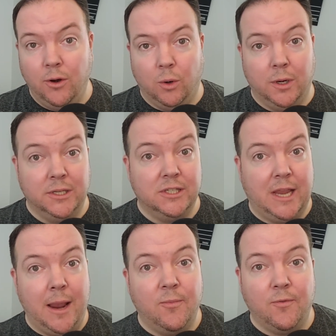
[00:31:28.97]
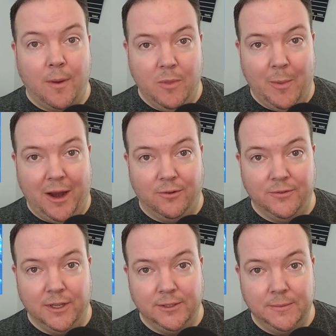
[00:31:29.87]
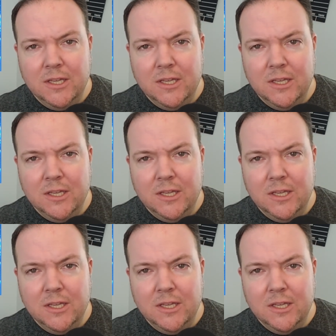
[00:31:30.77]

or an escape from the battlefield.